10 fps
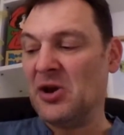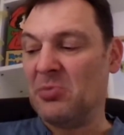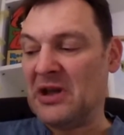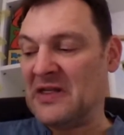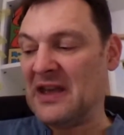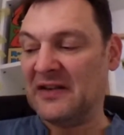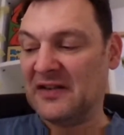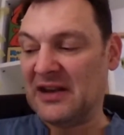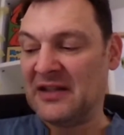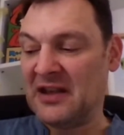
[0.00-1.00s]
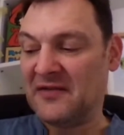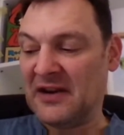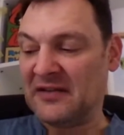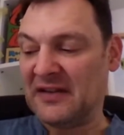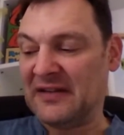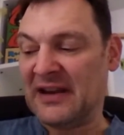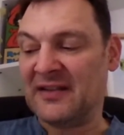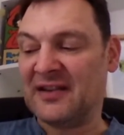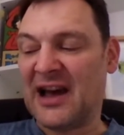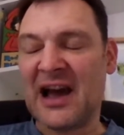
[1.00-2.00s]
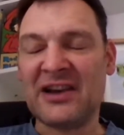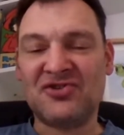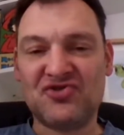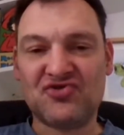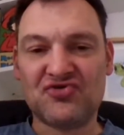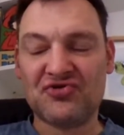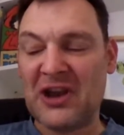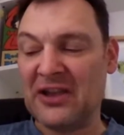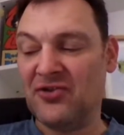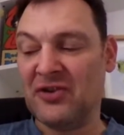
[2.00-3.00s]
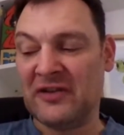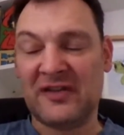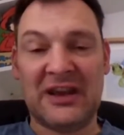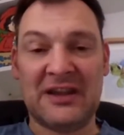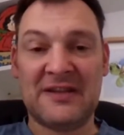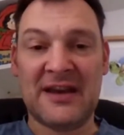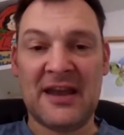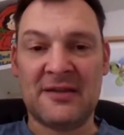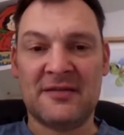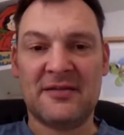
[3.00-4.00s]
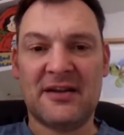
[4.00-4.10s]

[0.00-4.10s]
But in this verse, he says, I strenuously contend.